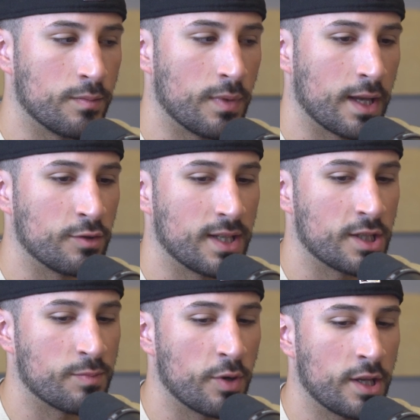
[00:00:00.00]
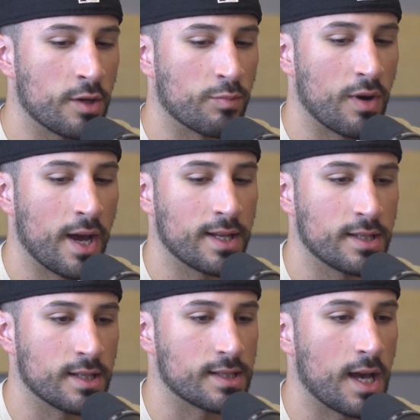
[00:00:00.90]
like you said, just putting your pride
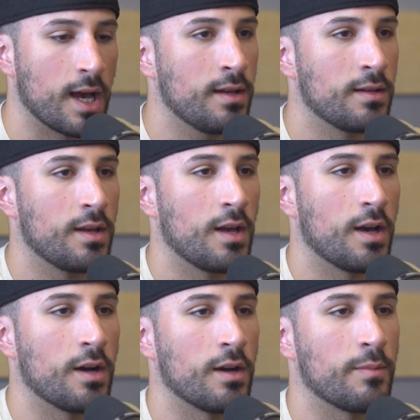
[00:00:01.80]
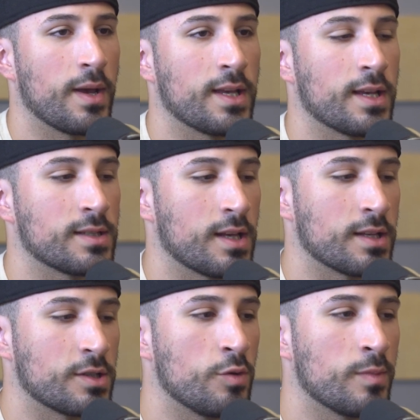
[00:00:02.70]
to the side. As
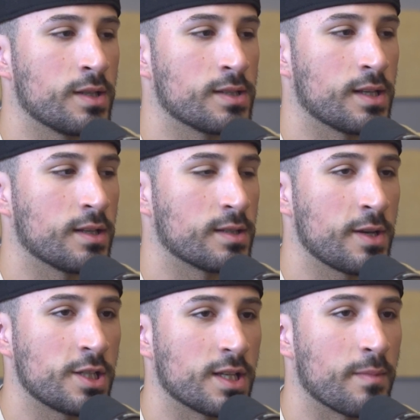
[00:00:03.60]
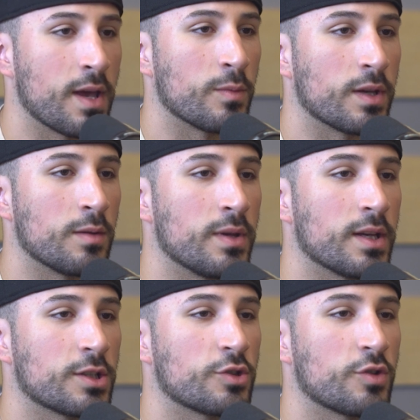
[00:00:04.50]
humans and especially as men, we can
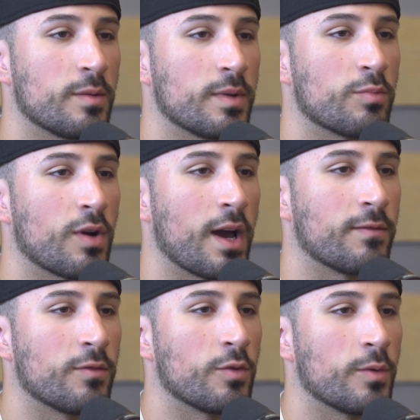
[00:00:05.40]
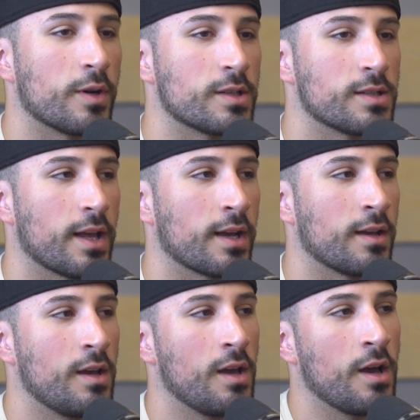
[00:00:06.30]
be extremely prideful, where it's like,
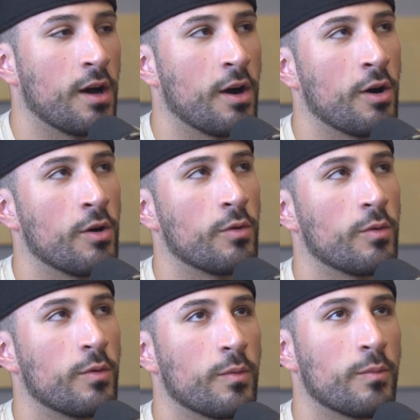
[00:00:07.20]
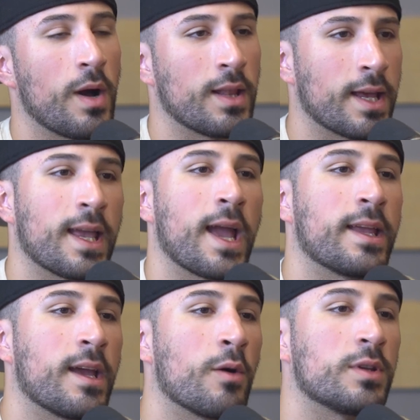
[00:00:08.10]
oh, I like
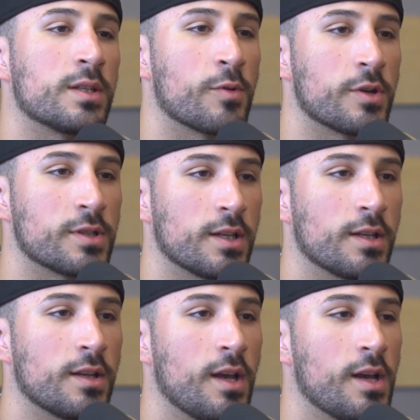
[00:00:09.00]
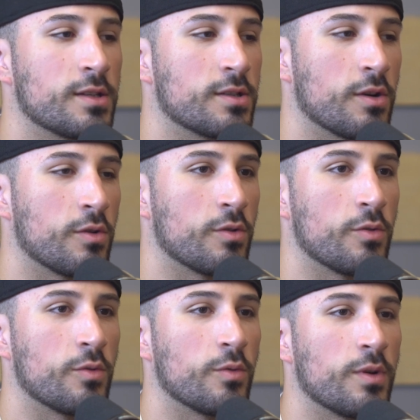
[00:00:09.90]
hanging out with this person,
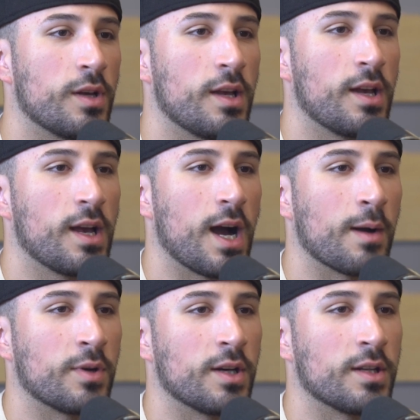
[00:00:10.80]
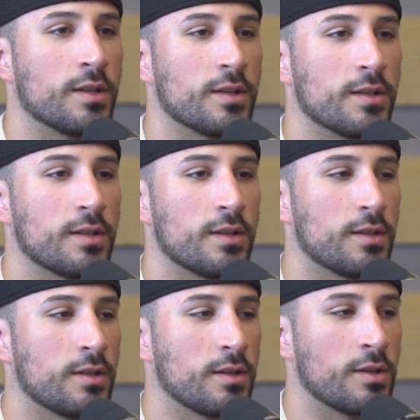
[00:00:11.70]
so I'm gonna,
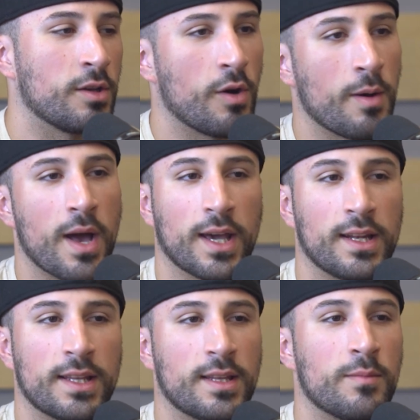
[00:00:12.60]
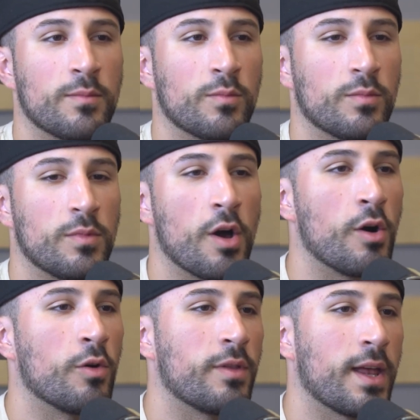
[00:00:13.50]
I'm not gonna let them
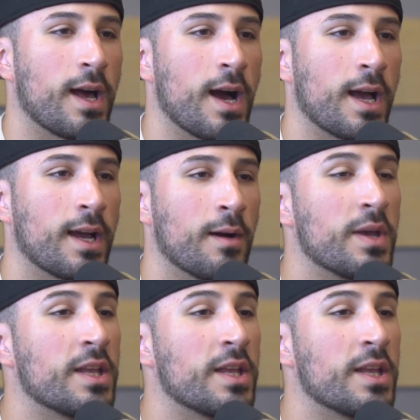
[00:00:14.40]
know that I'm